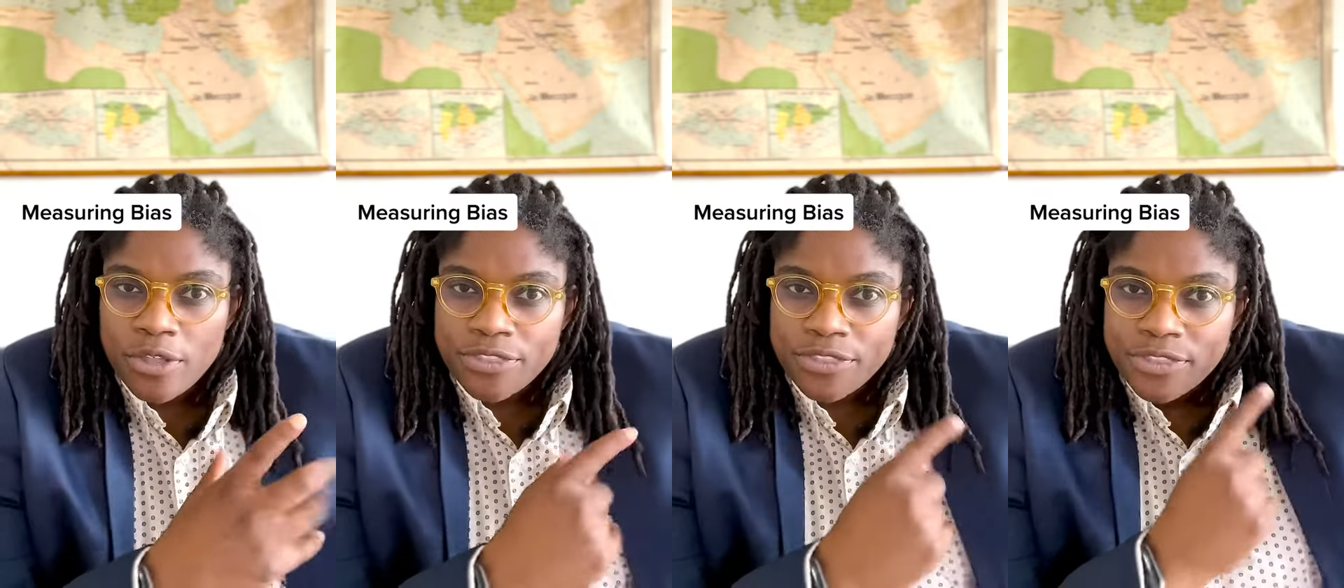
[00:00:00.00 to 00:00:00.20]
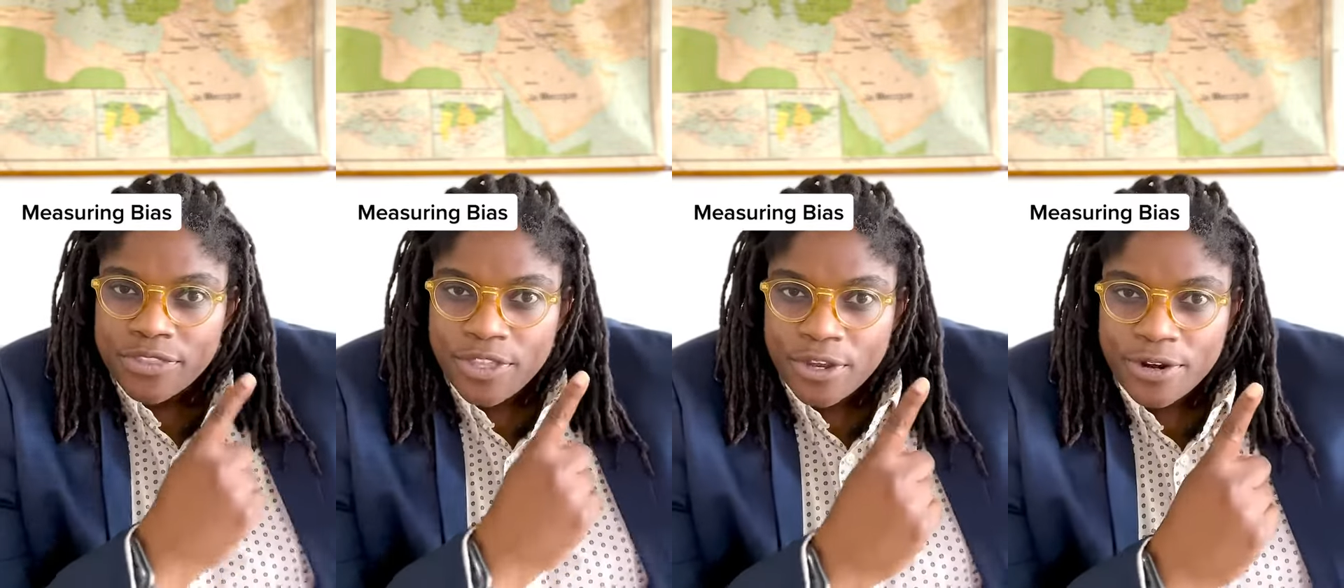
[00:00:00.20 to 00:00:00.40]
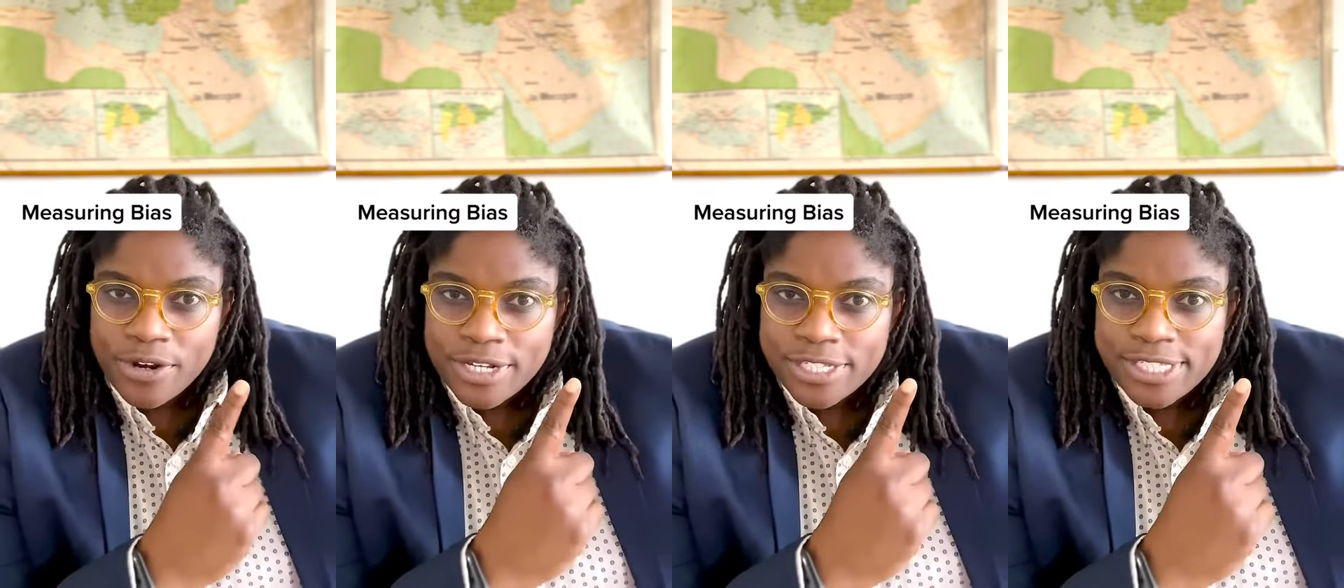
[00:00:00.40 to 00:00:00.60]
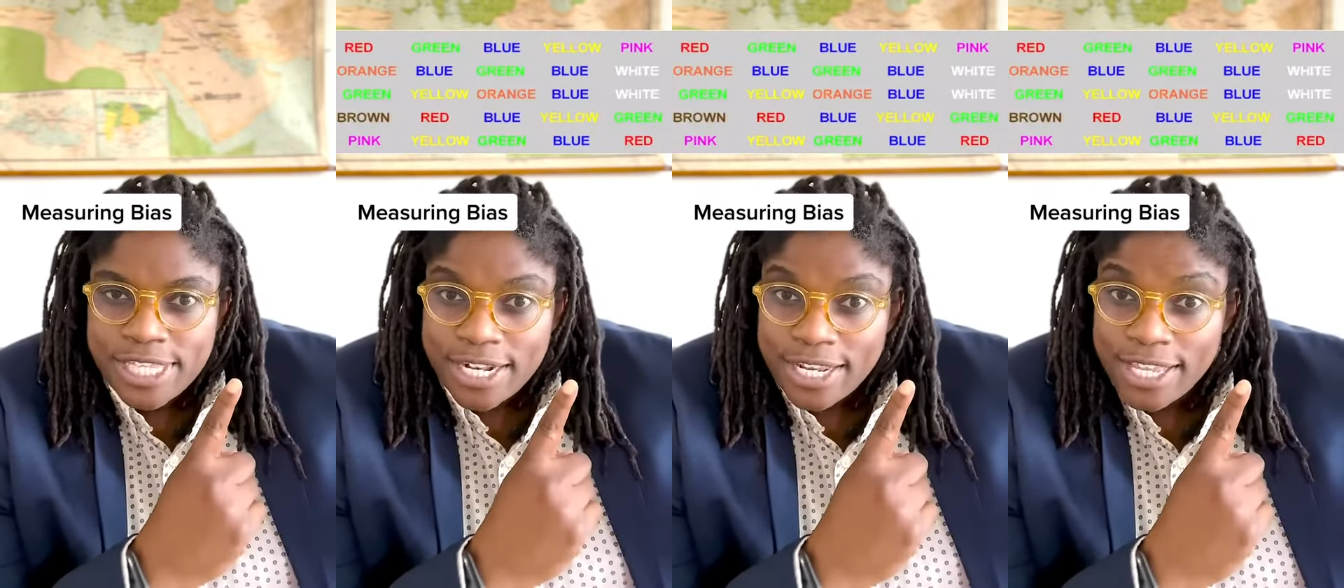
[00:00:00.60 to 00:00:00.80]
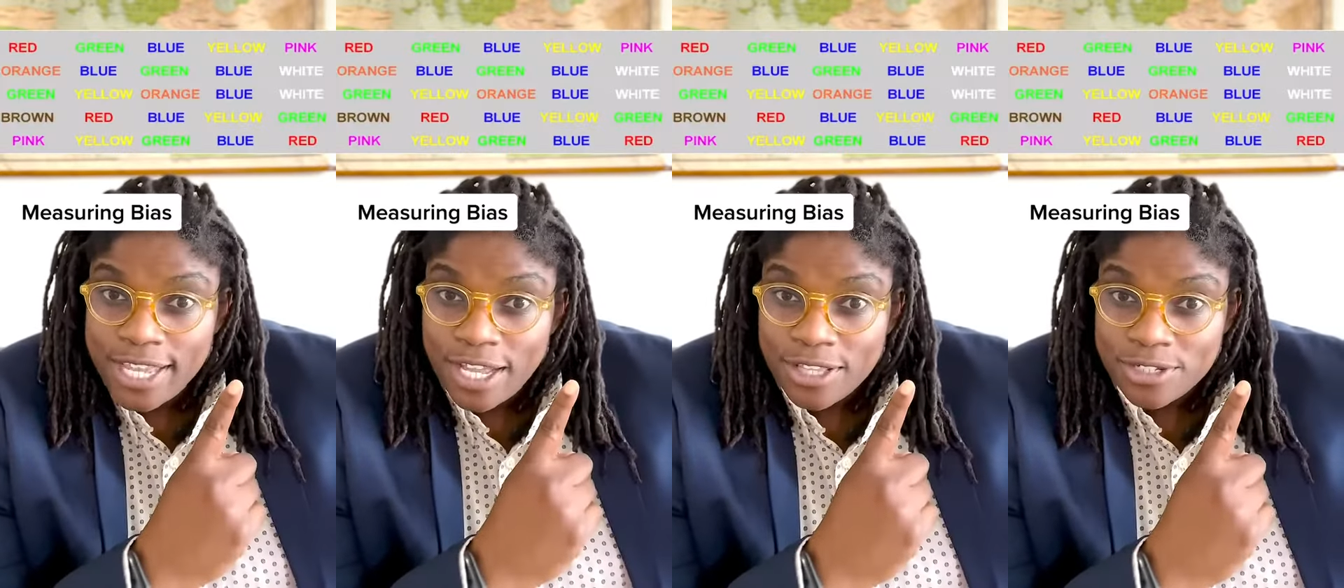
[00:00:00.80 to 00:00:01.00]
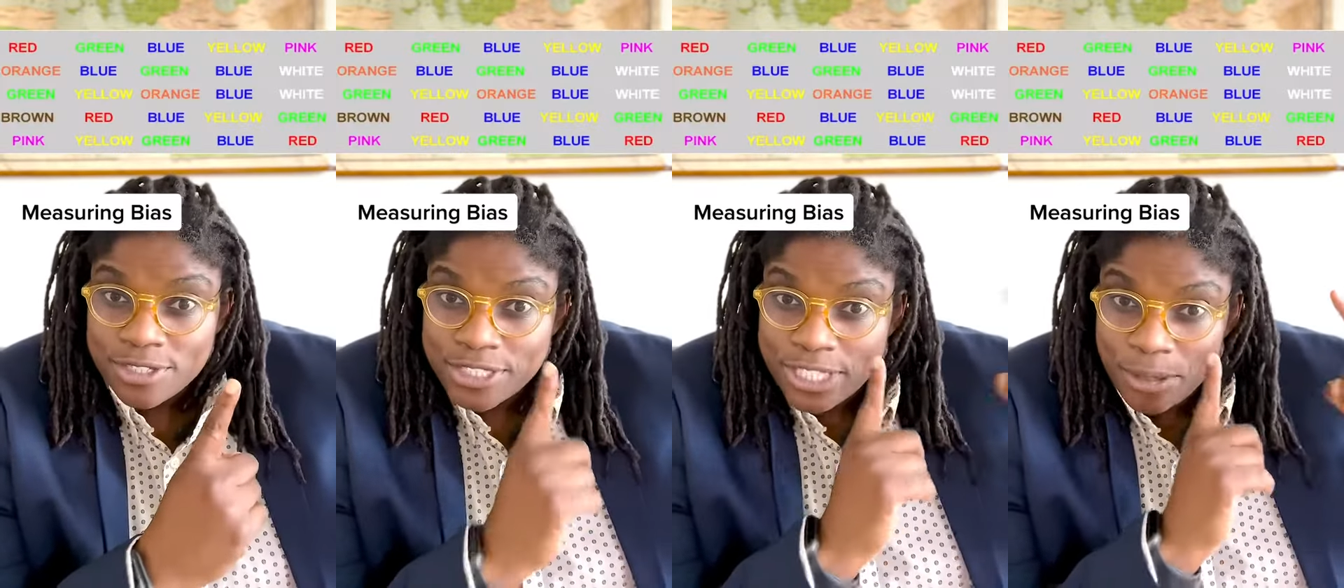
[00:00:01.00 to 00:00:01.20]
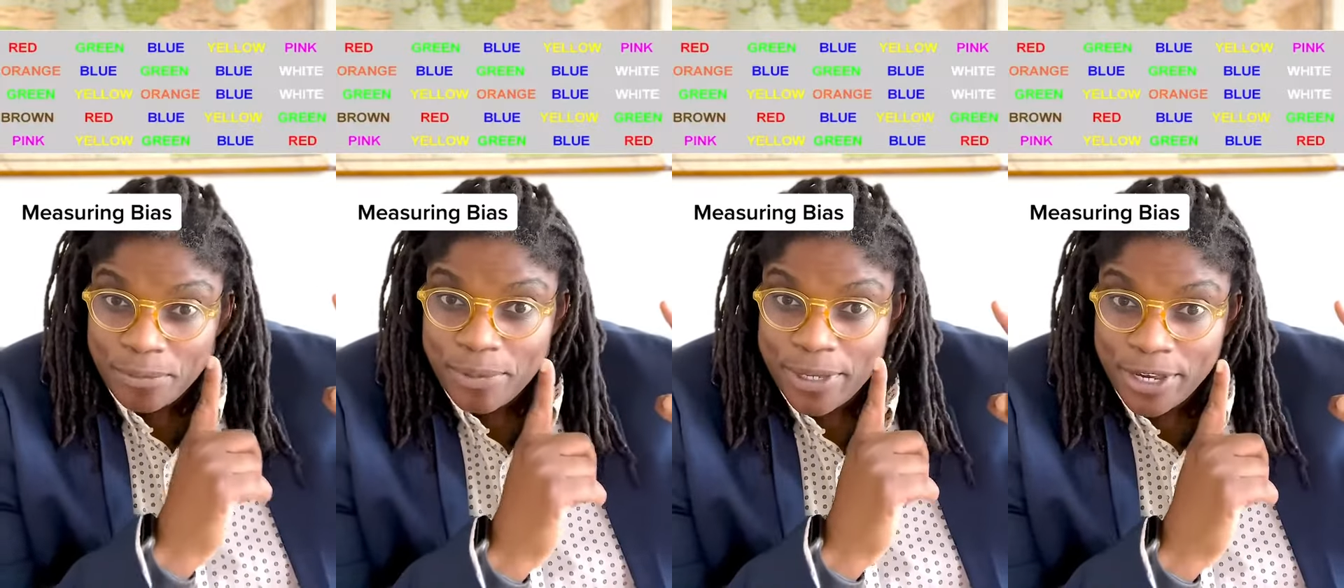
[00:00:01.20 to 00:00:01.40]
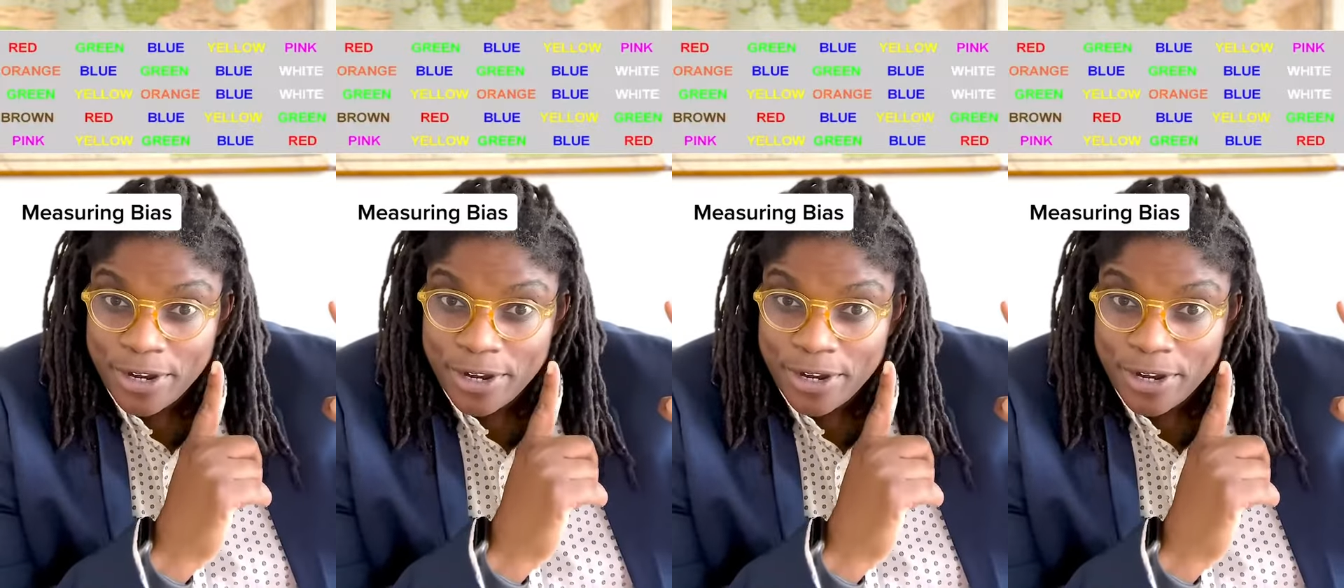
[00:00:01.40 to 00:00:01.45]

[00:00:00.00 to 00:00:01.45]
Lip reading: there are a set of colors up